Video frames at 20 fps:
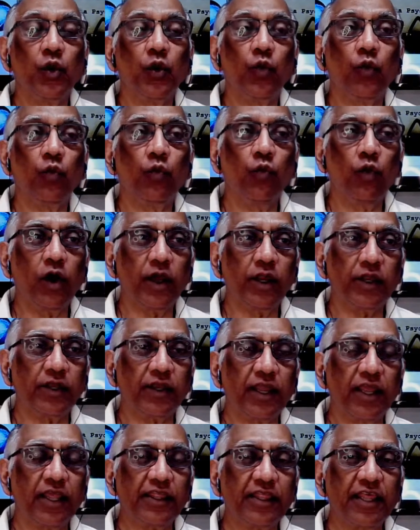
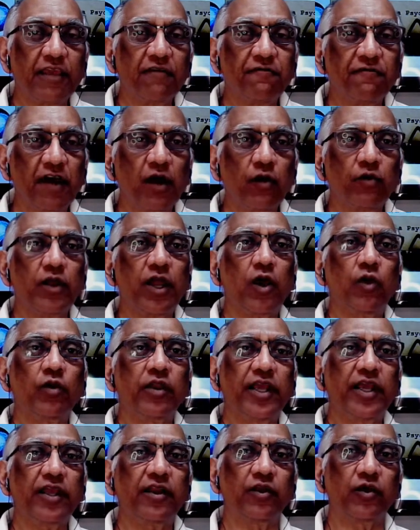What they found out
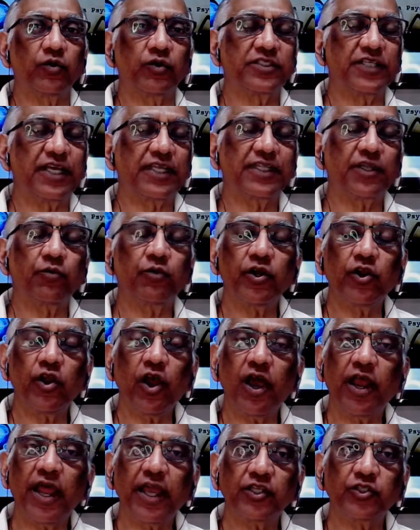later was that they were
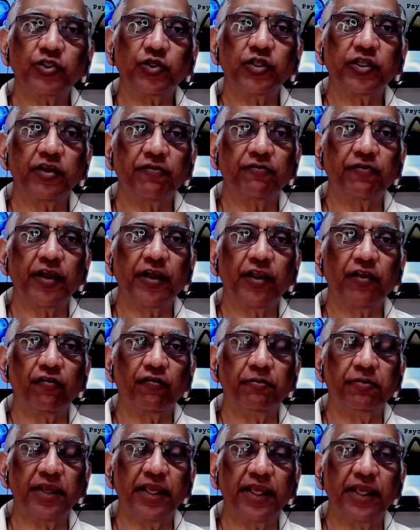not actually afraid
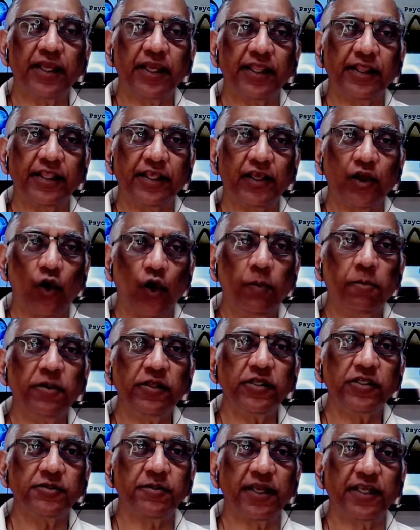of being in the
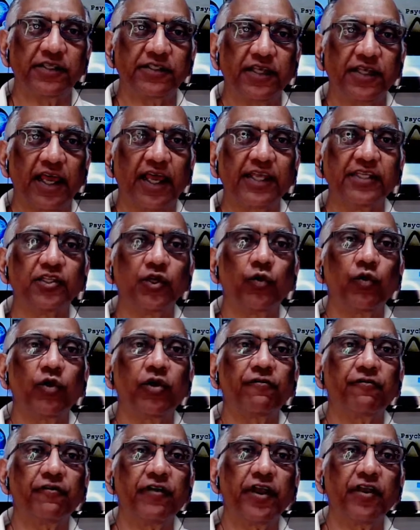open space as they were
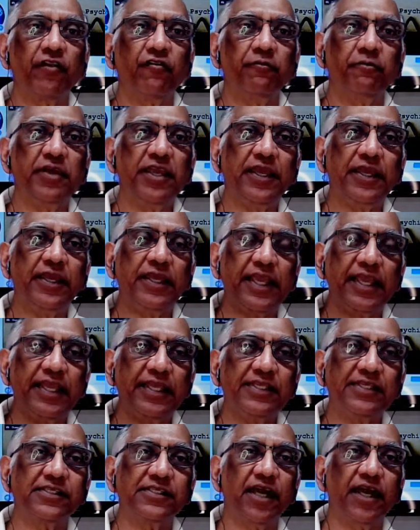afraid of being
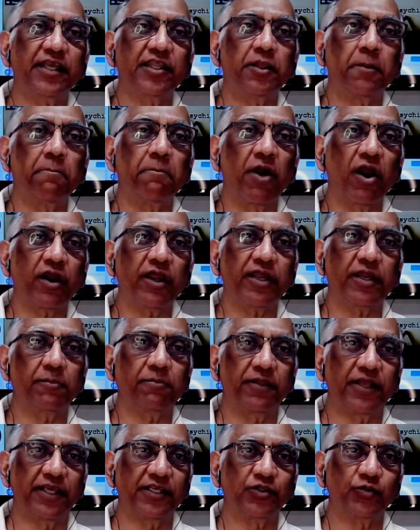inside the
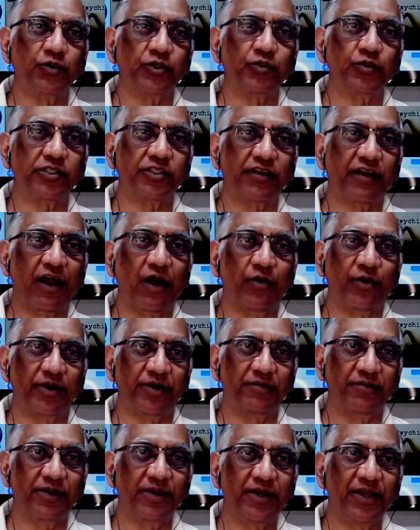marketplace, which was crowded.
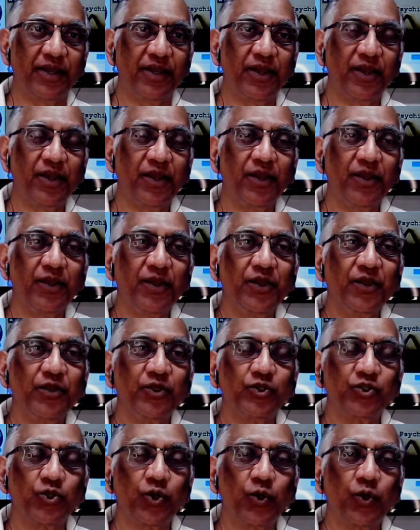Oh, interesting.
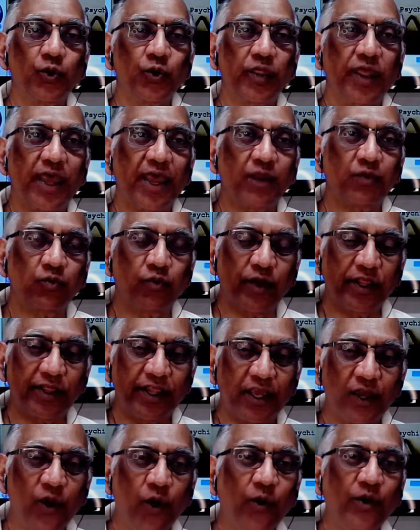So that when
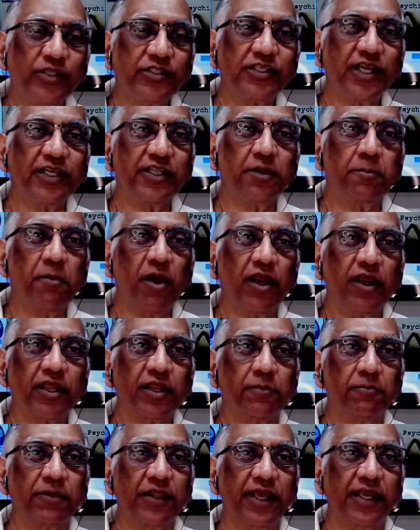they go inside the
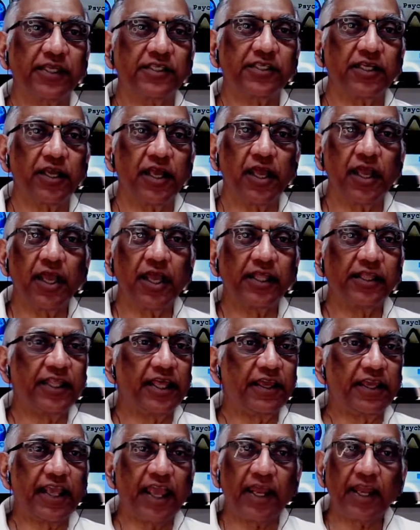marketplace,
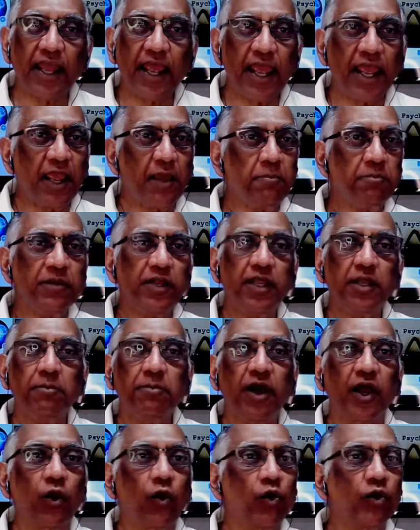they get hemmed in
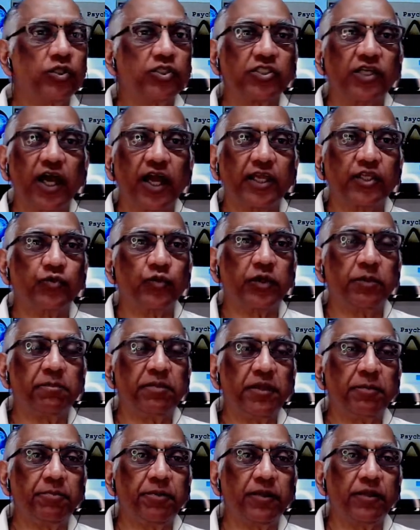by all sides with
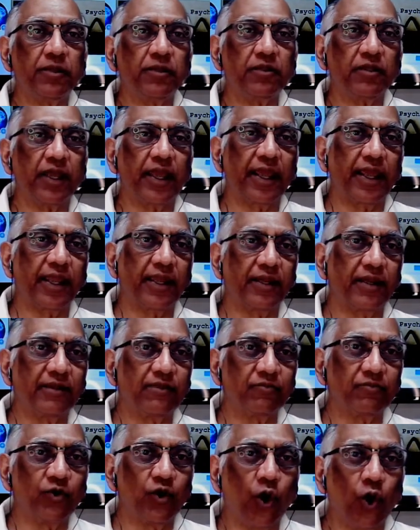people
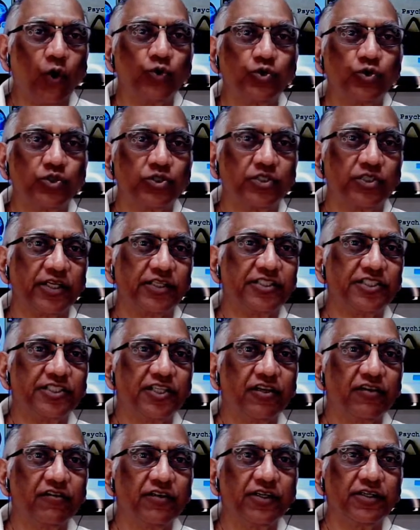and goats and
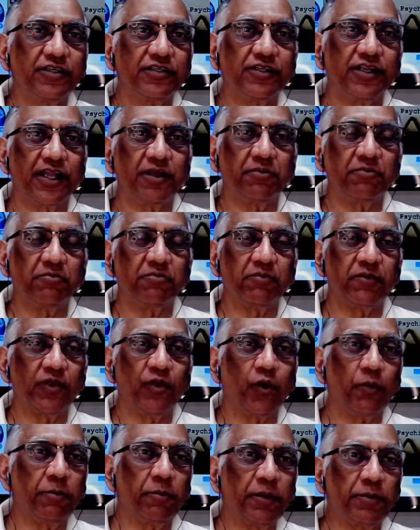children and you
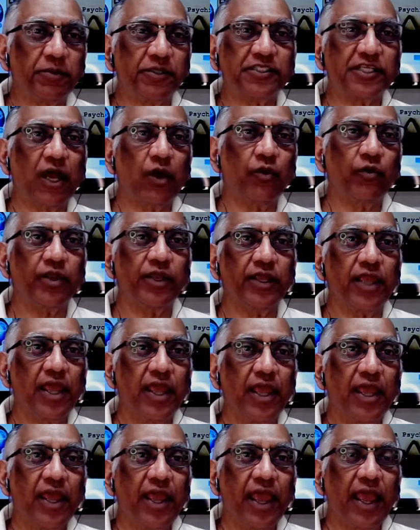know people shouting.
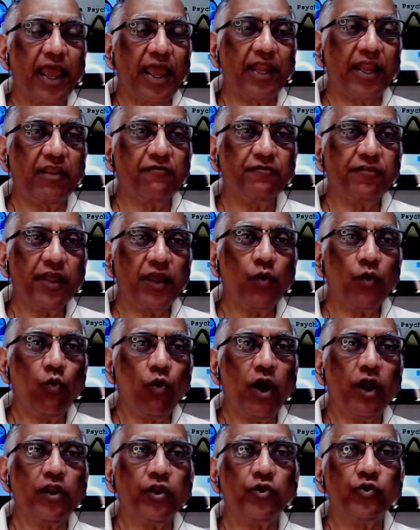And if they
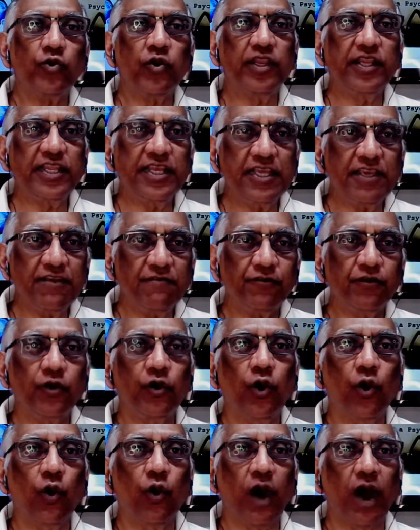wanted to leave to
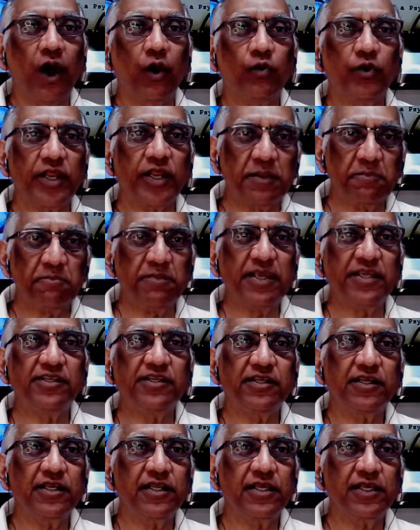go out
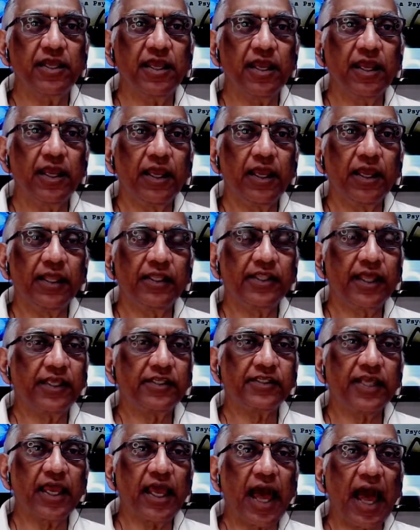immediately, they
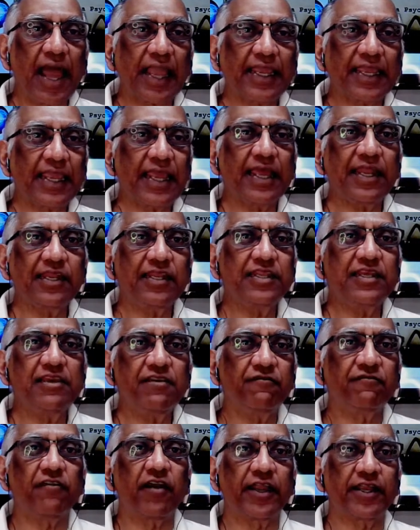say, "I can't
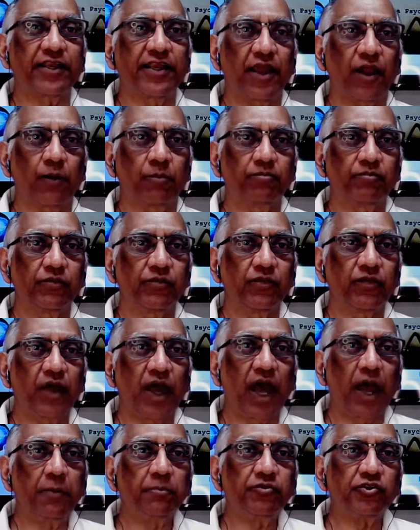leave right now.
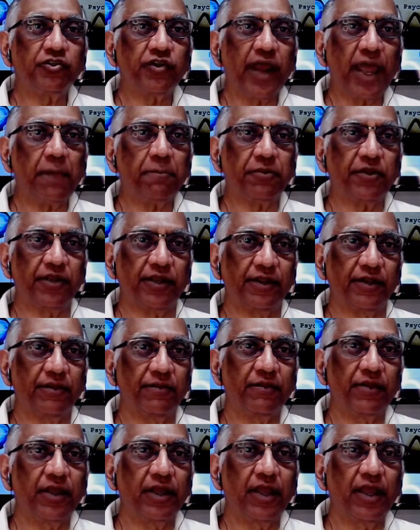I'm trapped here."
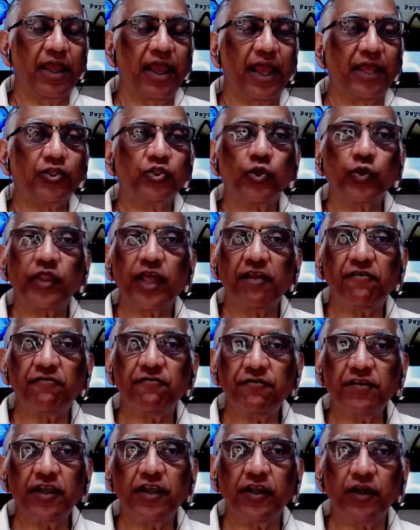Right. And so that
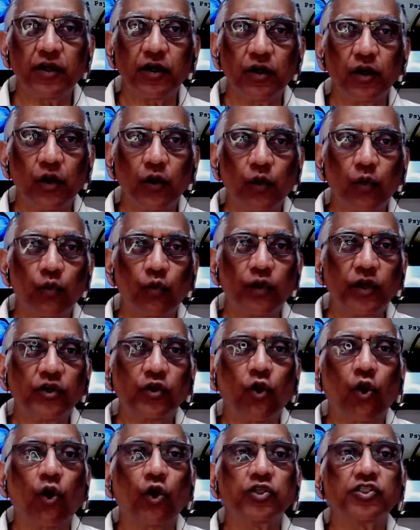fear would
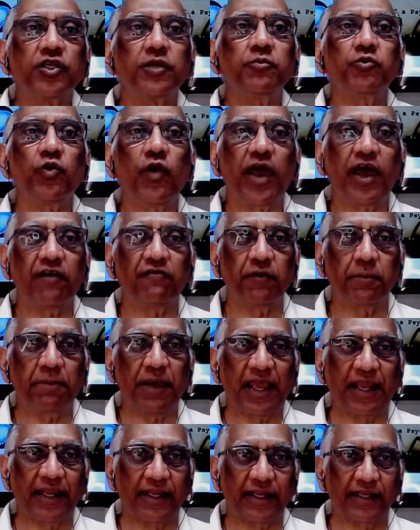cause them to have a
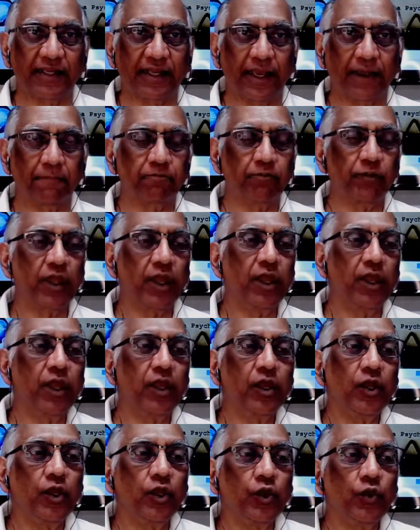panic attack.
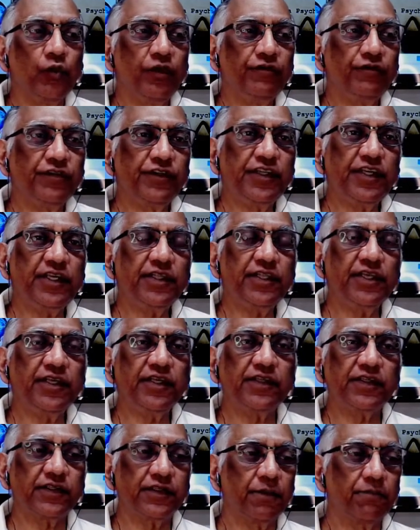We've seen
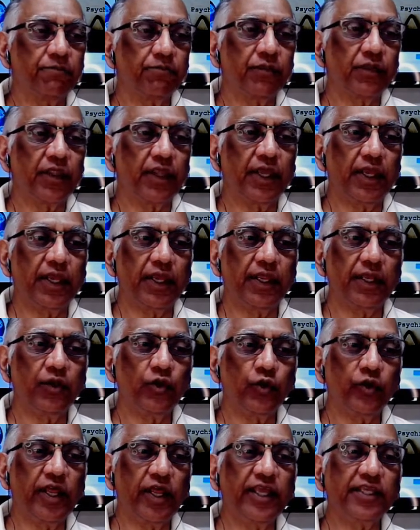this in
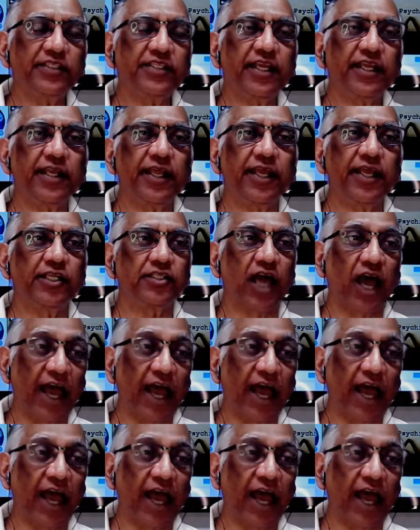today's day and age.